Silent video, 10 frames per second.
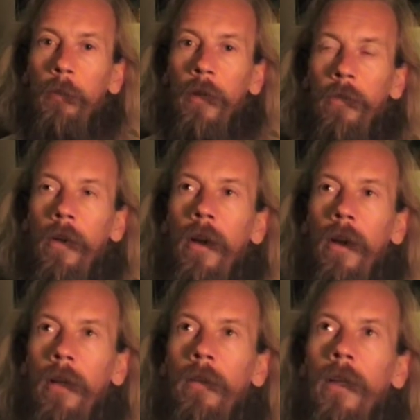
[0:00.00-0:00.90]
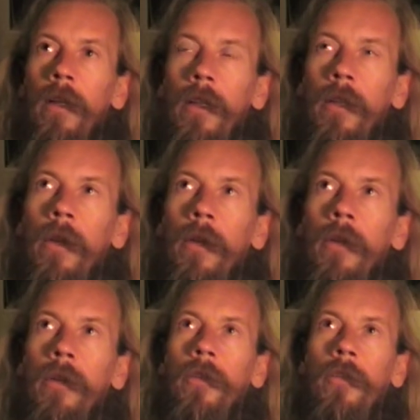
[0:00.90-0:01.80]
bit of a hierarchy going on.